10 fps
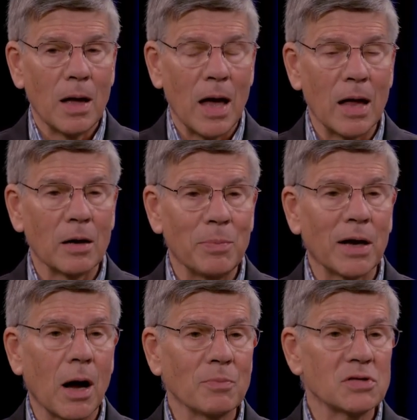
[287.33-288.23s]
and it
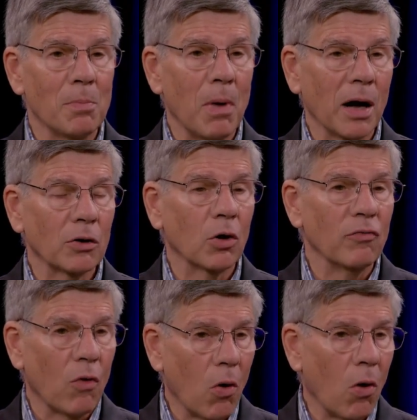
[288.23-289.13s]
becomes the model
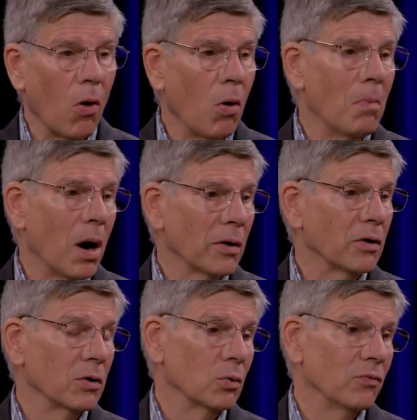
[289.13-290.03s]
of all
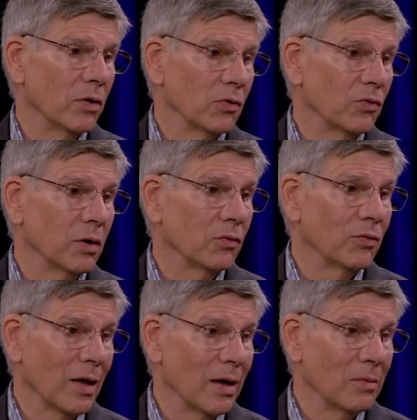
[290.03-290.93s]
modern universities
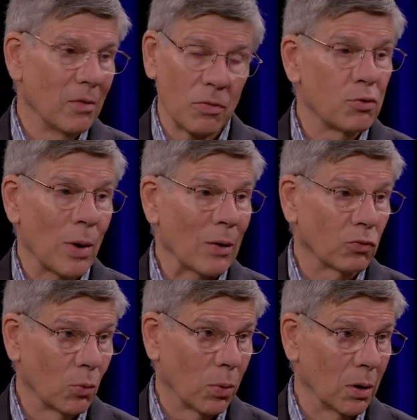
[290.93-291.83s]
throughout
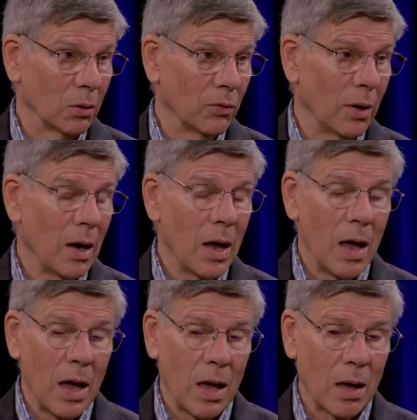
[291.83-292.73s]
the world.
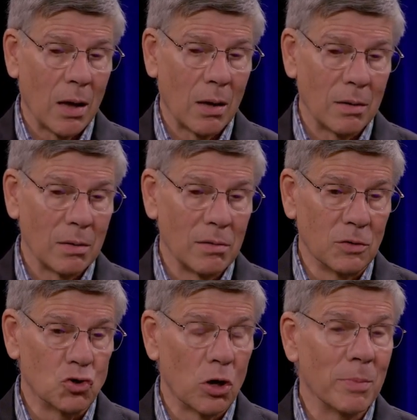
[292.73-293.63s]
The
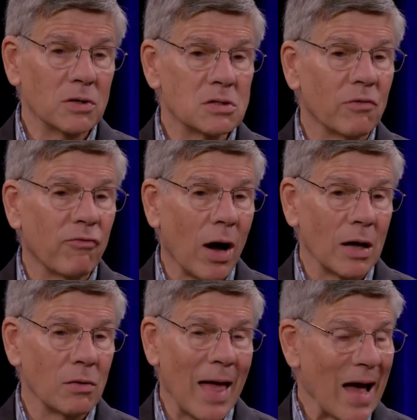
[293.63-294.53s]
Germans
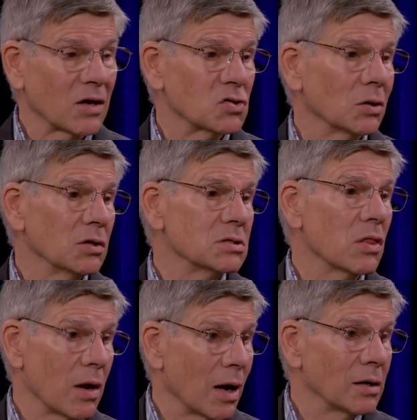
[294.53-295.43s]
define excellence in
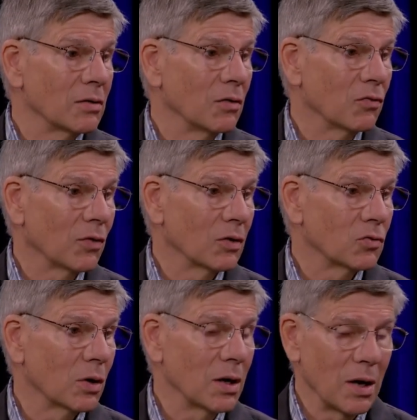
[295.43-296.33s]
the 19th
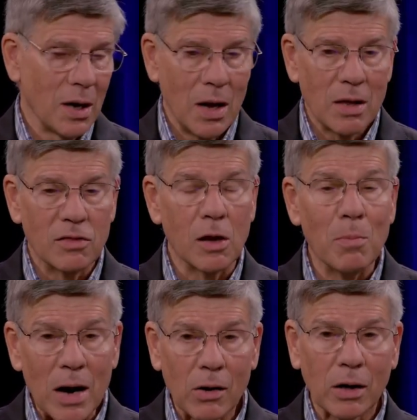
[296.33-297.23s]
century. The
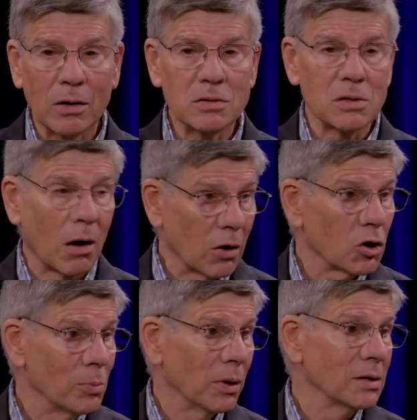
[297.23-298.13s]
Americans
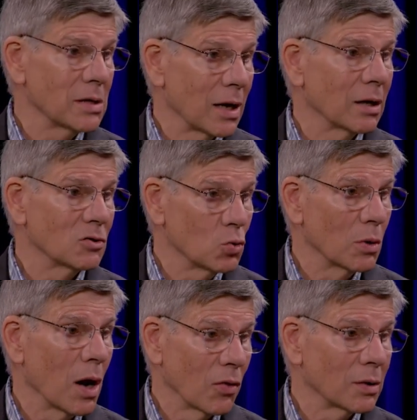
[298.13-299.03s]
arguably take it to
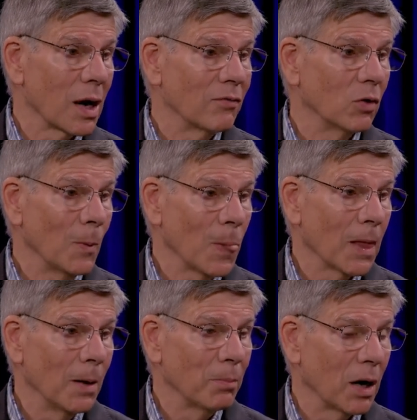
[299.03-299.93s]
another level
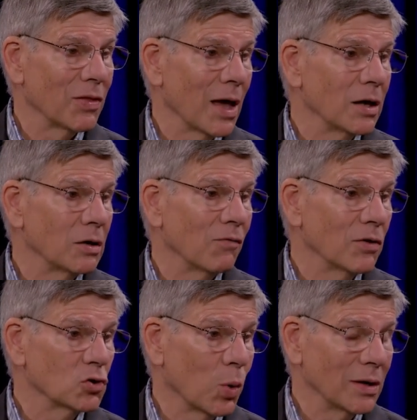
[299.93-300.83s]
by the end of the
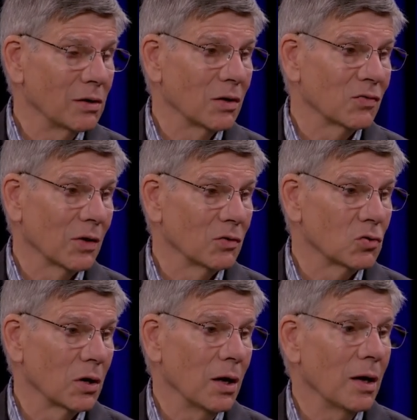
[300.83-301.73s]
20th century.